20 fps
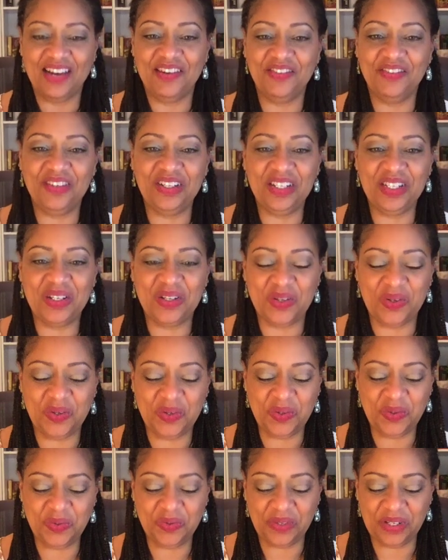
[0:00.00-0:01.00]
really
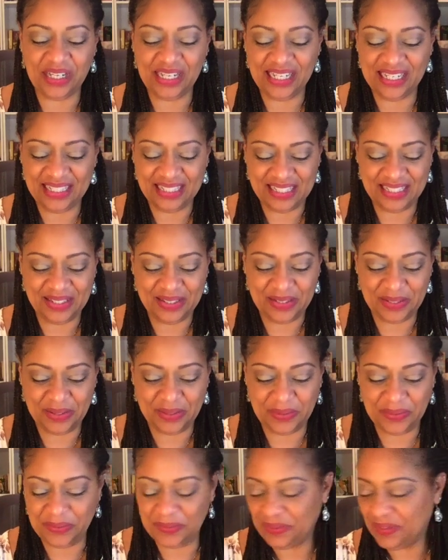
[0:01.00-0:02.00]
cool read to
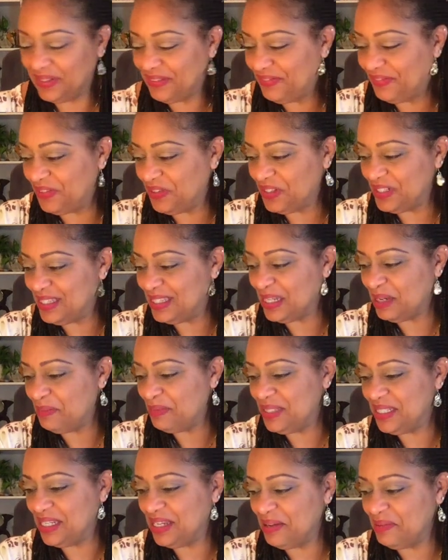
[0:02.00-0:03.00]
do for
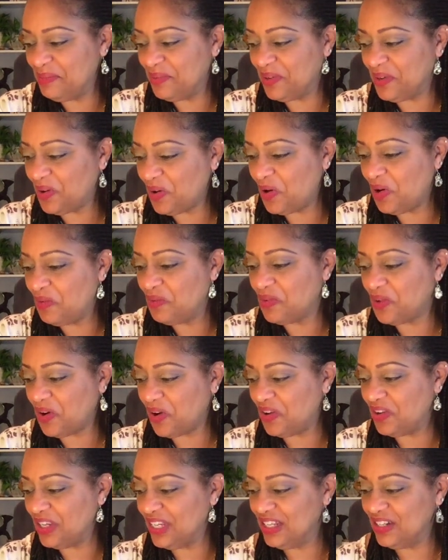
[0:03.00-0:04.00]
September.
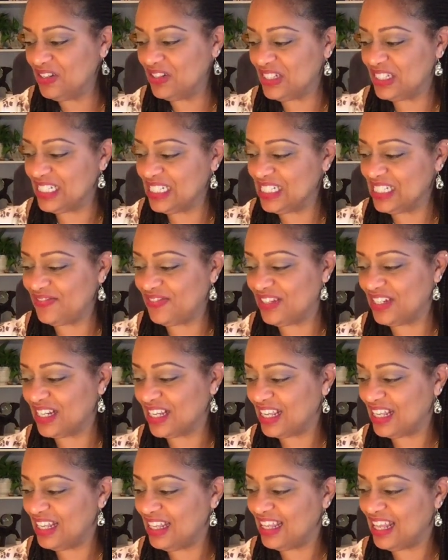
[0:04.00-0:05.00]
Overall energies for the
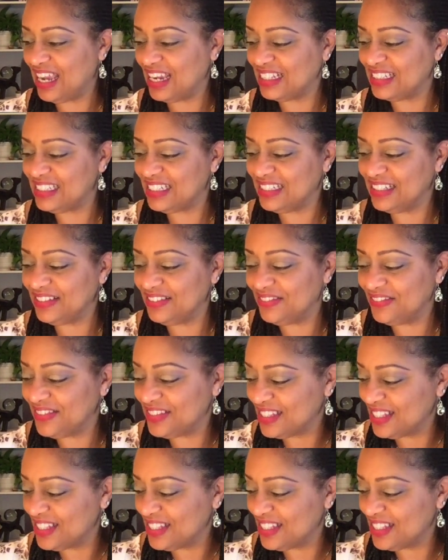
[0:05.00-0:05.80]
collective